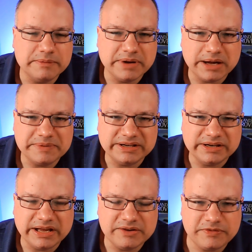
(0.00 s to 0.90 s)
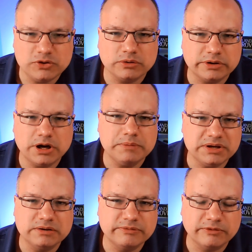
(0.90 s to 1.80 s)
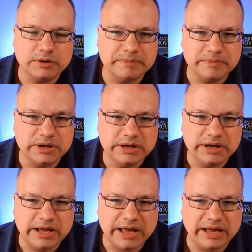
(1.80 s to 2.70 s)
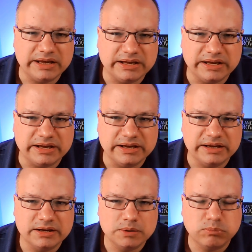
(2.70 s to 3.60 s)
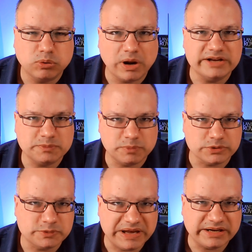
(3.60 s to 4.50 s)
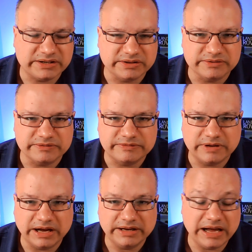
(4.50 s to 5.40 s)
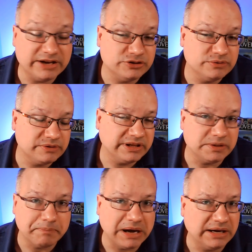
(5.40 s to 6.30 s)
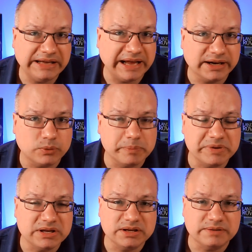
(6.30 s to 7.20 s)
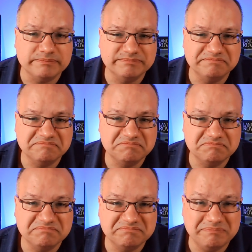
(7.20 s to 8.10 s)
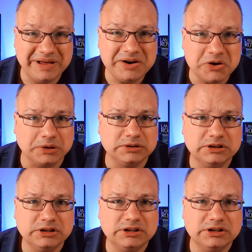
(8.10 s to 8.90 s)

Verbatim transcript: I, I mean, if you're coming from a price perspective, I, I do think the Pontiac would be better